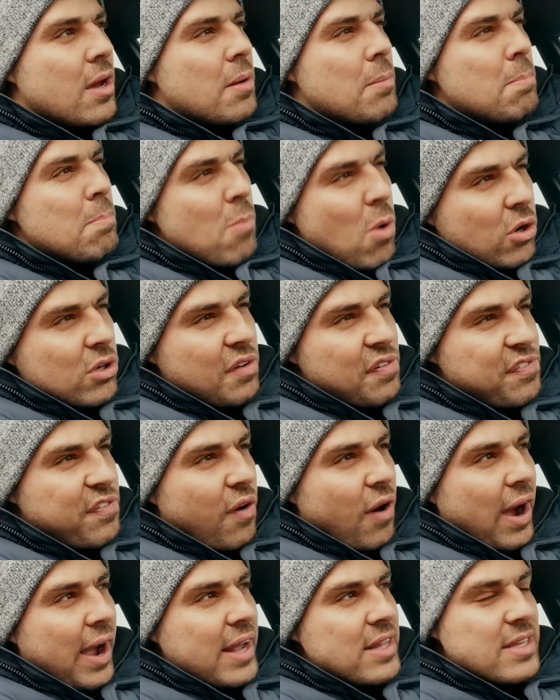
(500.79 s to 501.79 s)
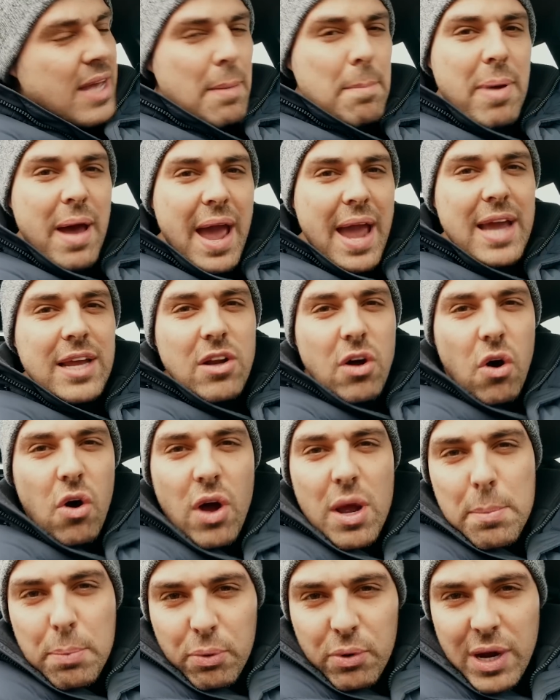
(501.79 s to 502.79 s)
modified and paying a
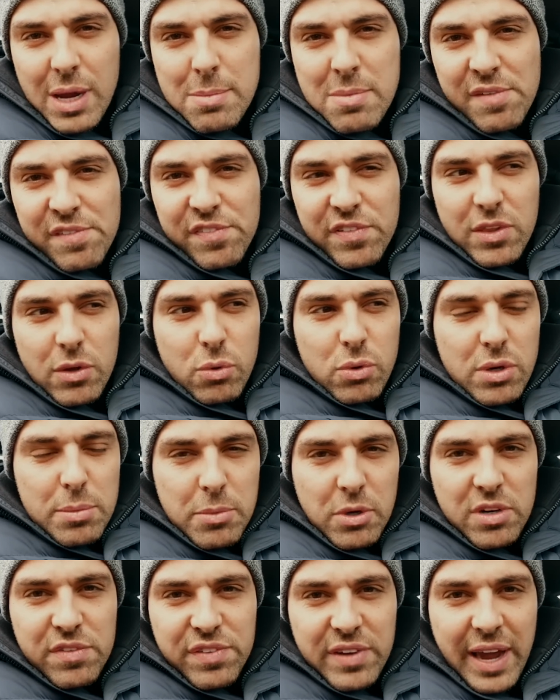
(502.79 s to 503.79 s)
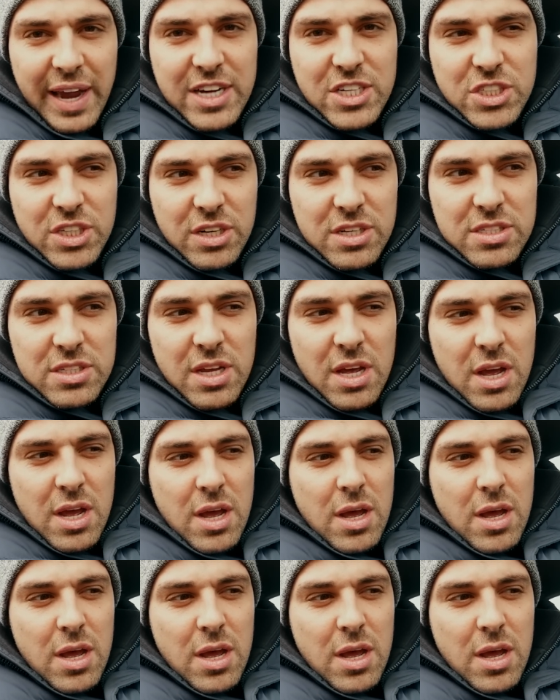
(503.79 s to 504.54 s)
high premium for all the modifications,